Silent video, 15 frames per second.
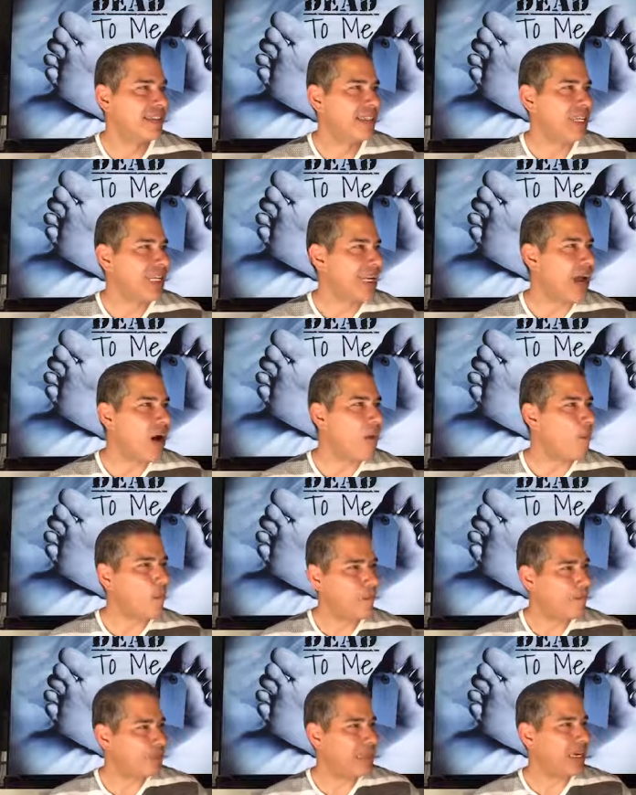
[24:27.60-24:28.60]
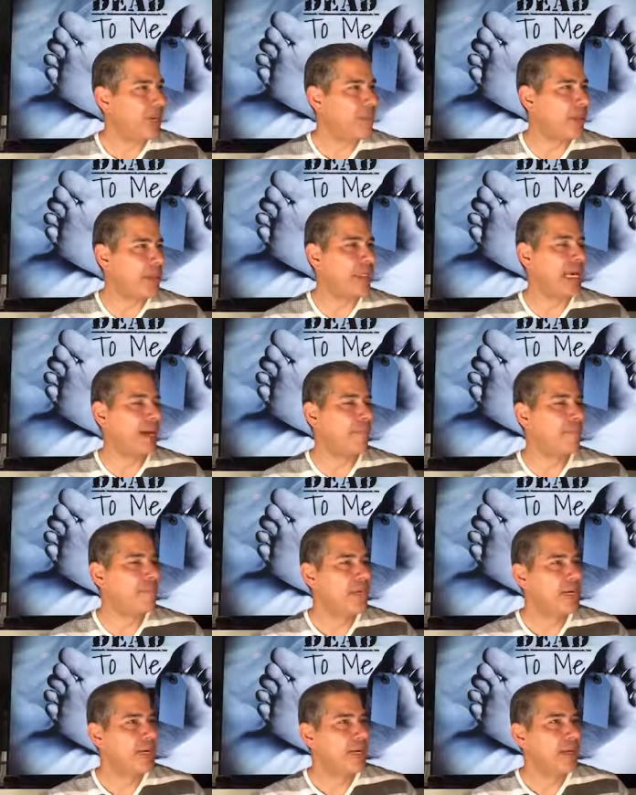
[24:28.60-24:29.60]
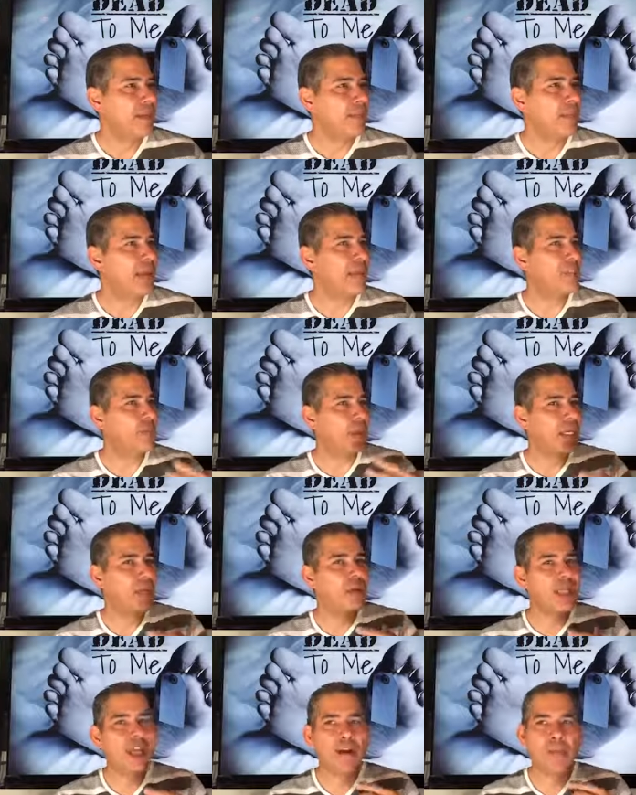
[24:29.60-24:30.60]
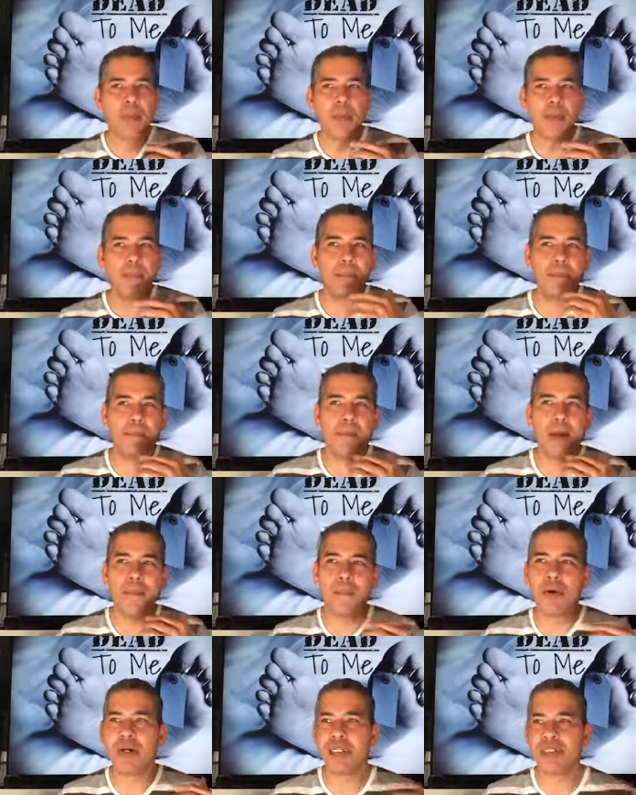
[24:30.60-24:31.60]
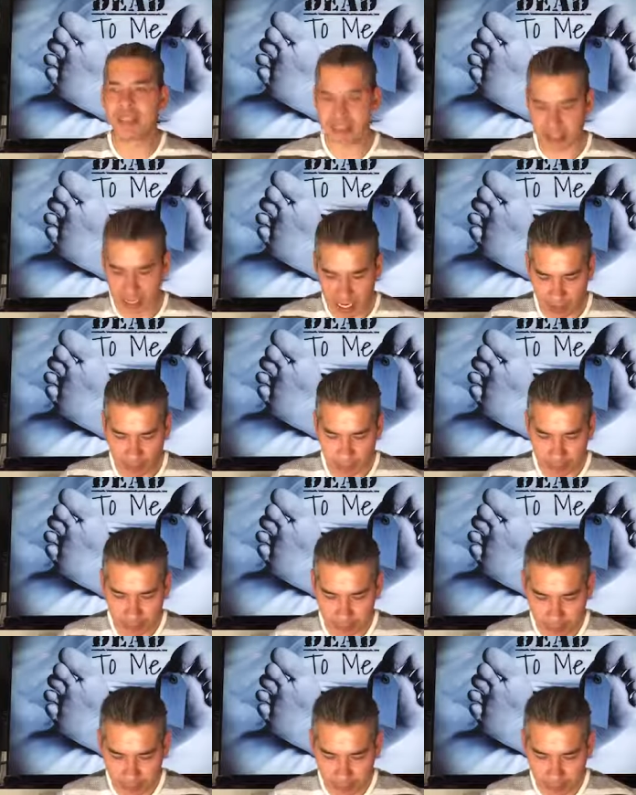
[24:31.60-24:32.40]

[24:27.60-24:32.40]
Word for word: Now, think about that. Because people that have been, been put into slavery,